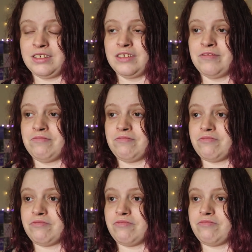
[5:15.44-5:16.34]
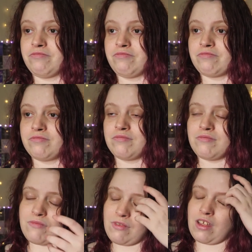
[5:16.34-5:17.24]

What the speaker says: (silence)